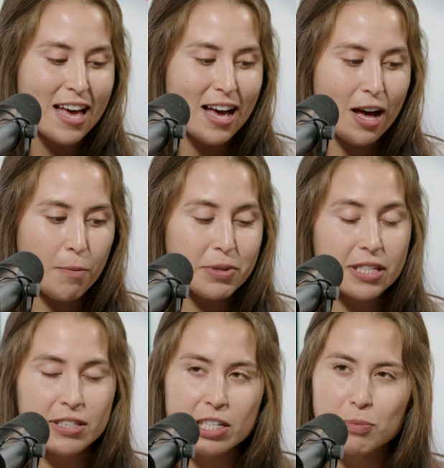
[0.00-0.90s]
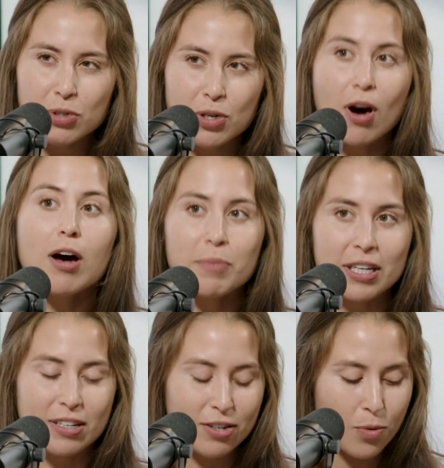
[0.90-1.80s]
But the six most
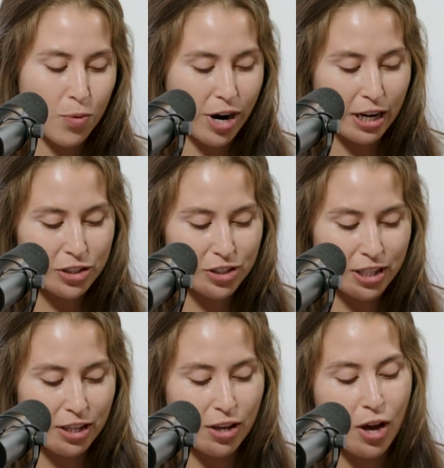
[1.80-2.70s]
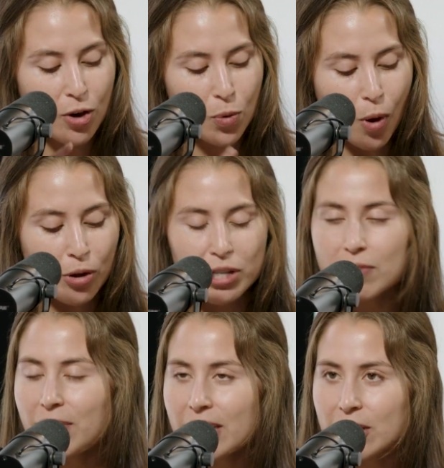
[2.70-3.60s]
common were actually quality of
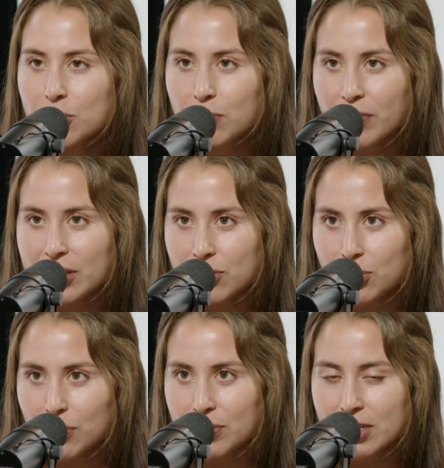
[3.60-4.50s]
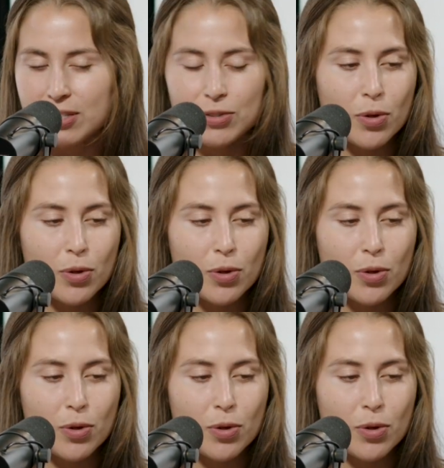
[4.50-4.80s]
financial advice and services.